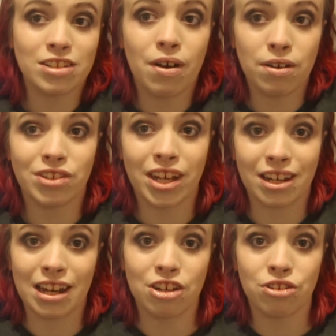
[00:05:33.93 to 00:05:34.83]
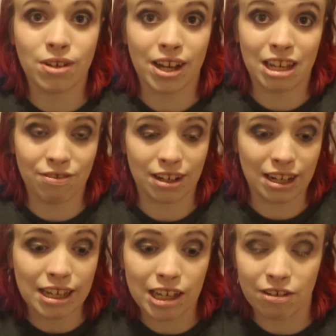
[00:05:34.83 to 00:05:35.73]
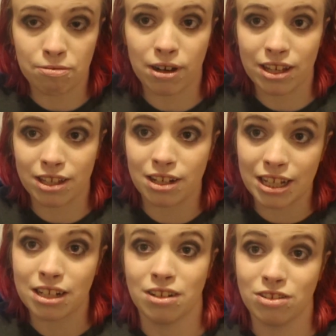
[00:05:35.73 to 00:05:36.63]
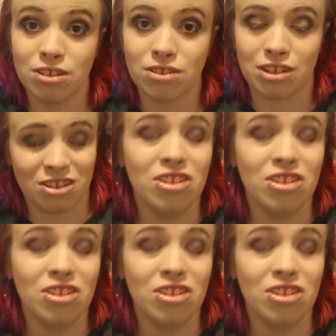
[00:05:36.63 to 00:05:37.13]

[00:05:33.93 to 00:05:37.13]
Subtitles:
to go outside unless you get given leave by the lead consultant.